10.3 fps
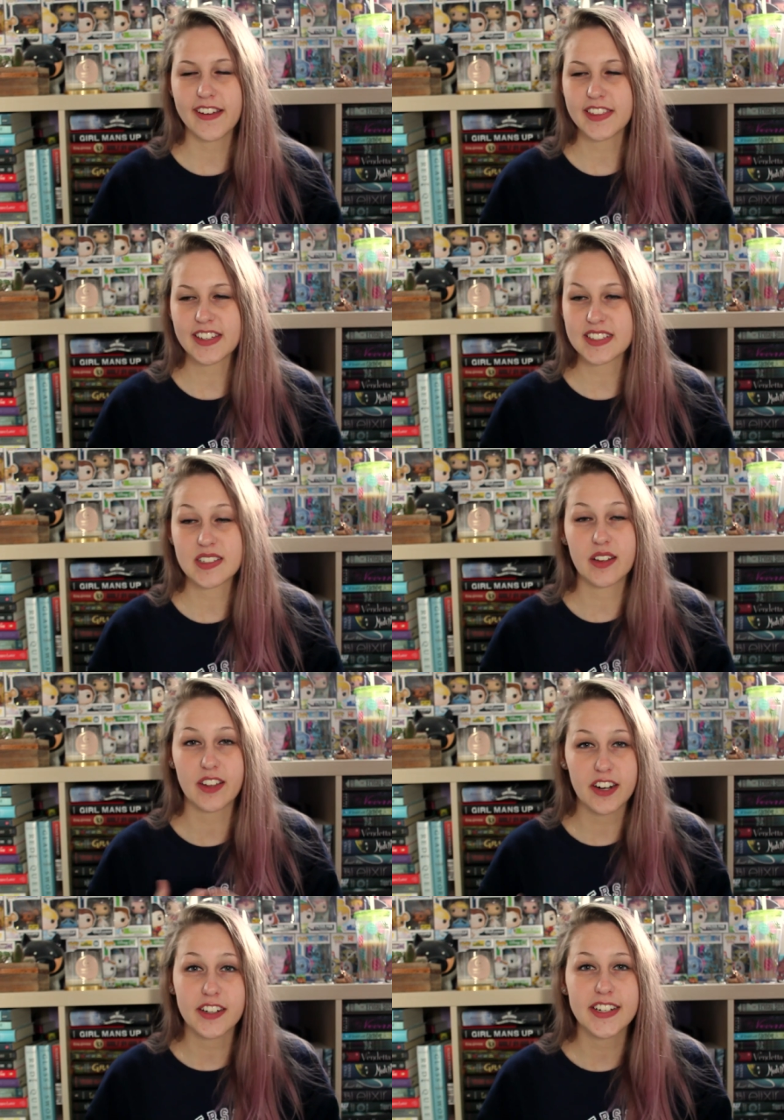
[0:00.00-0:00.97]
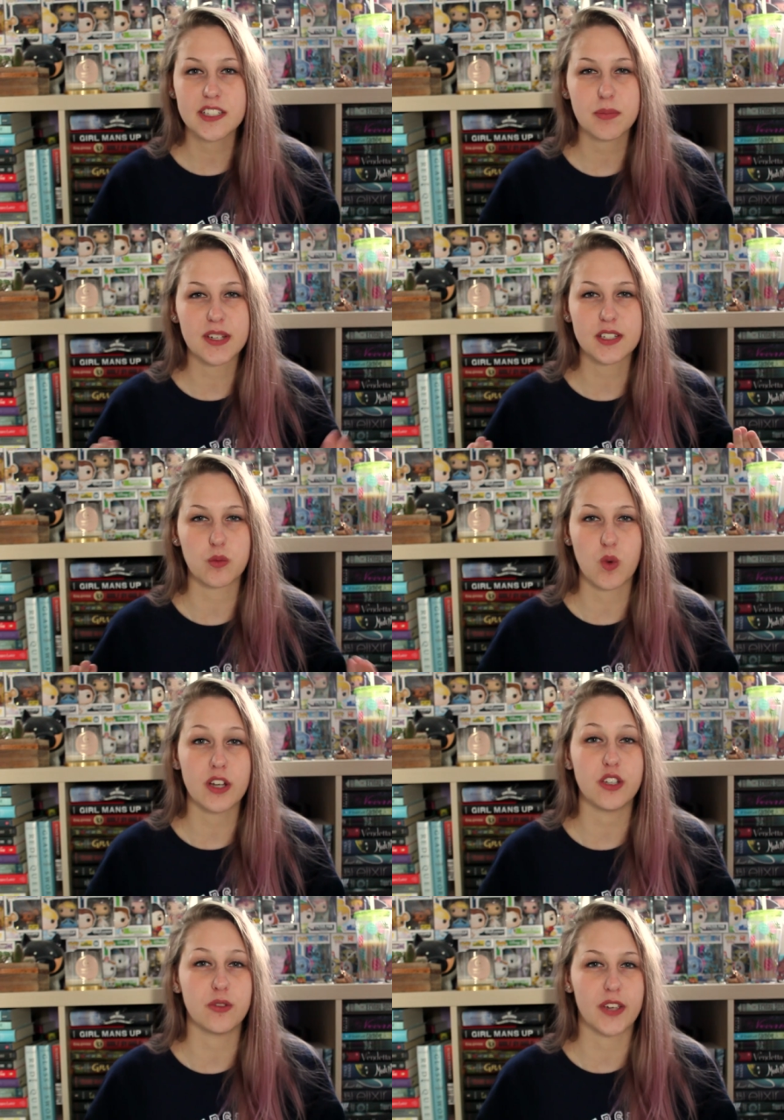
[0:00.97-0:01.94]
I think it's hilarious because
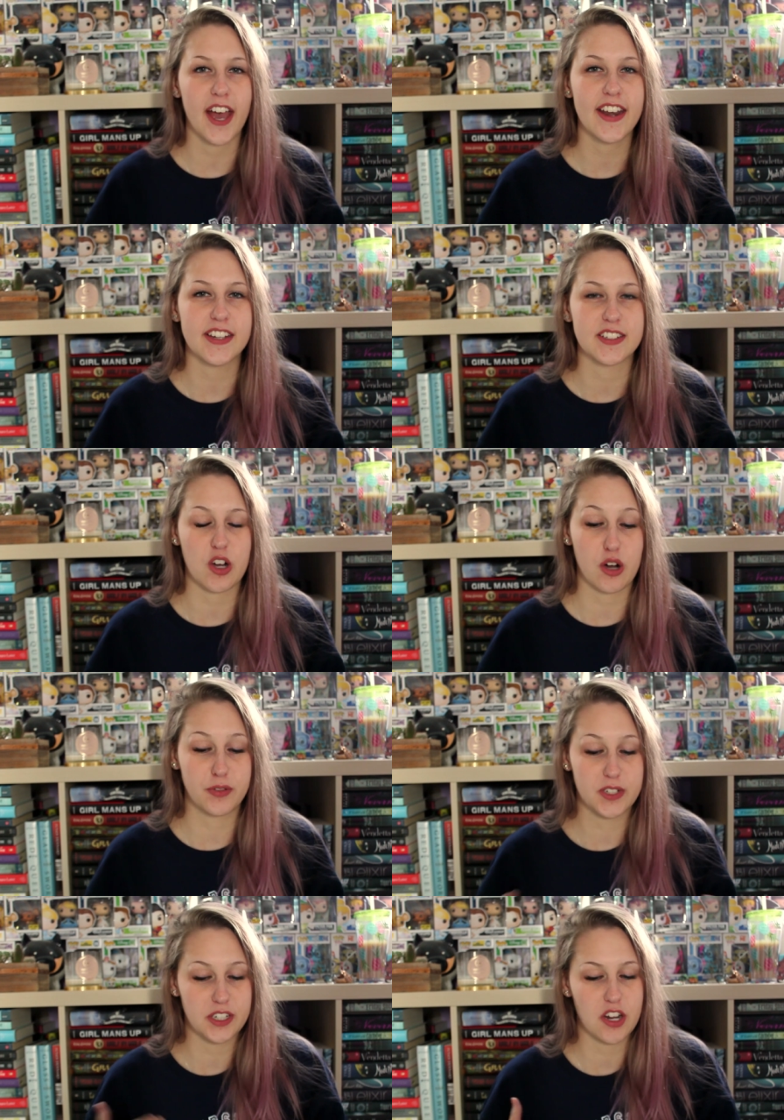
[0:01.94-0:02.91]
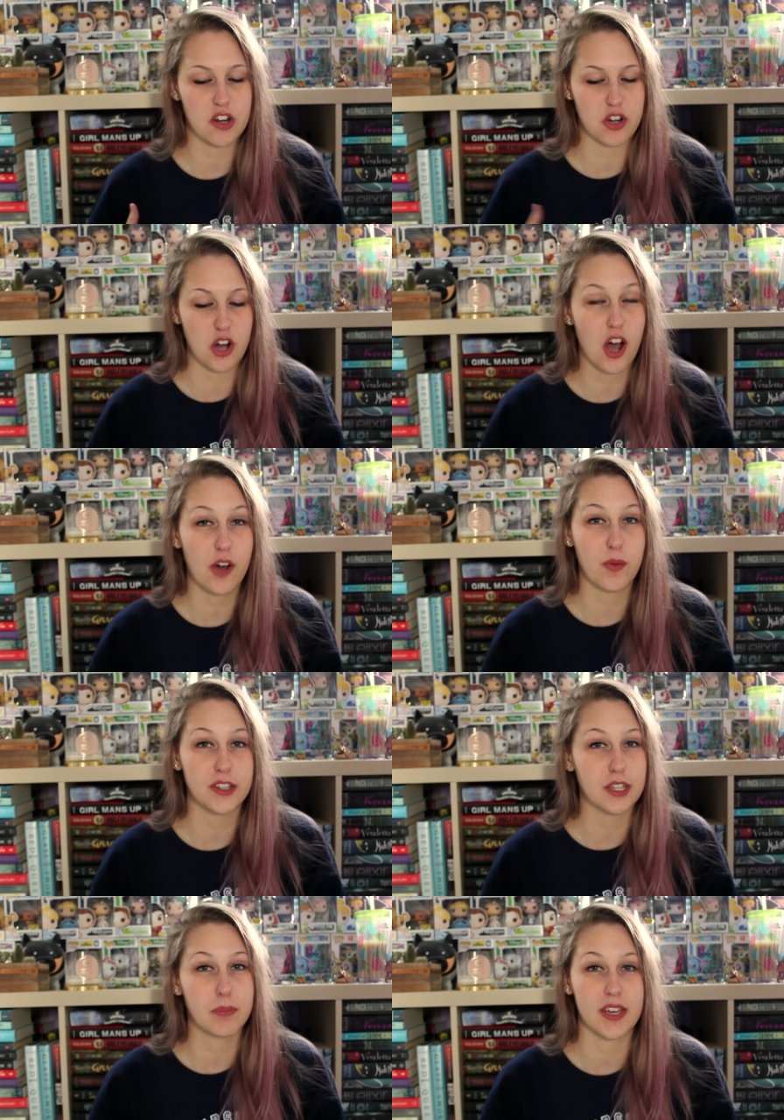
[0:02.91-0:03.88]
what you get is often not
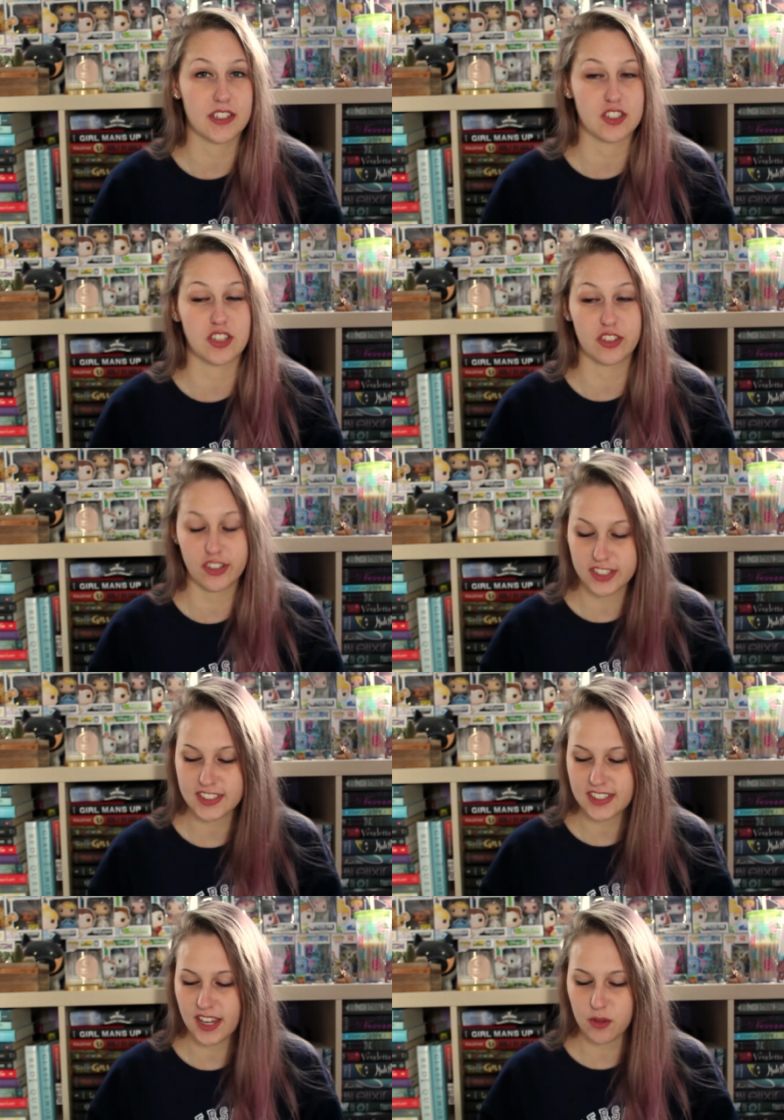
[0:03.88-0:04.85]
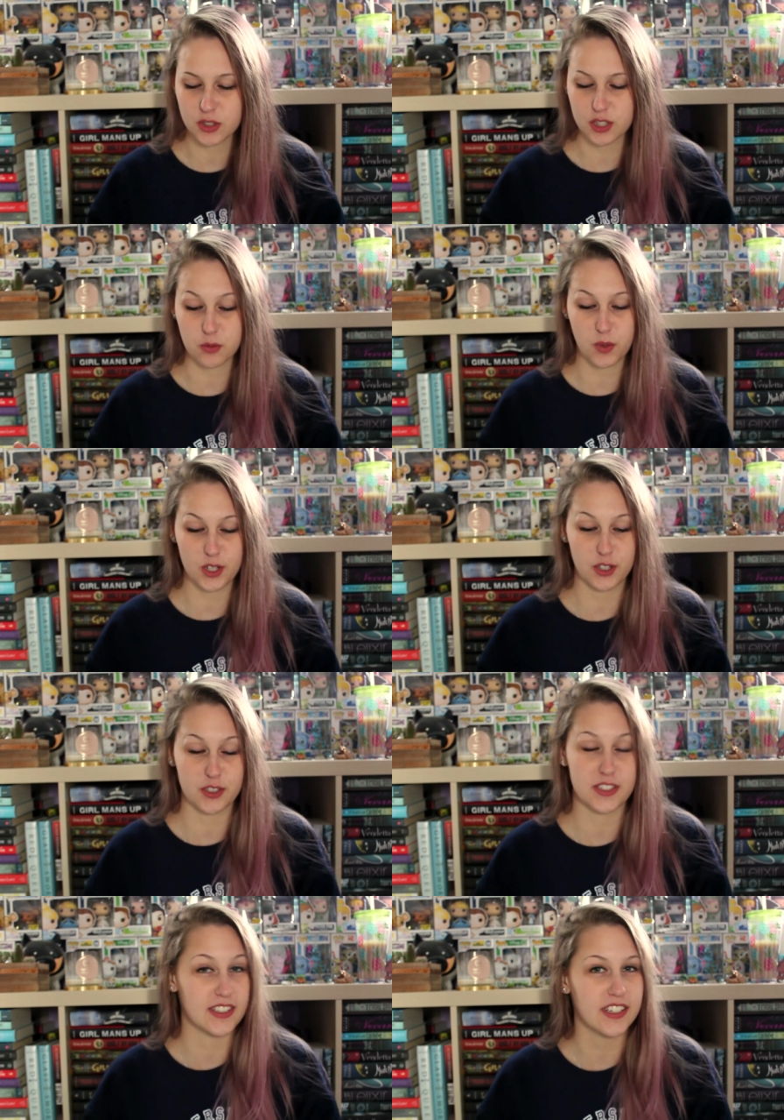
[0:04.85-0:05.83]
what the picture looks like, which is what
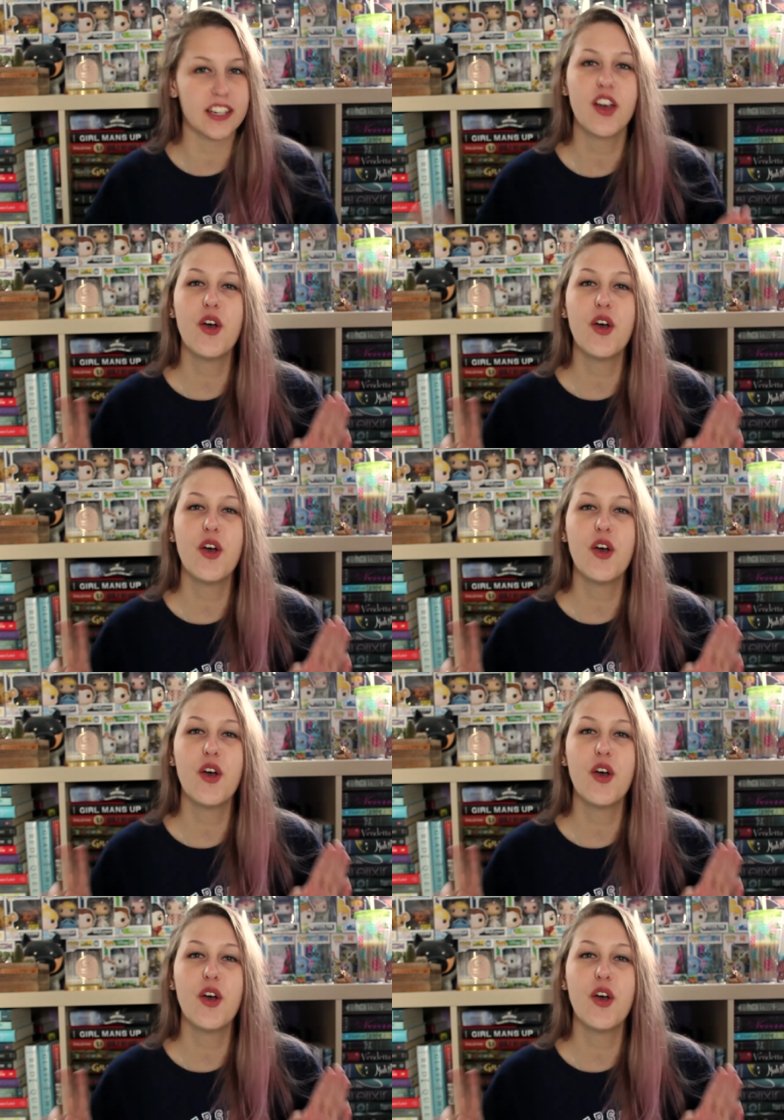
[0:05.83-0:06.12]
you'll see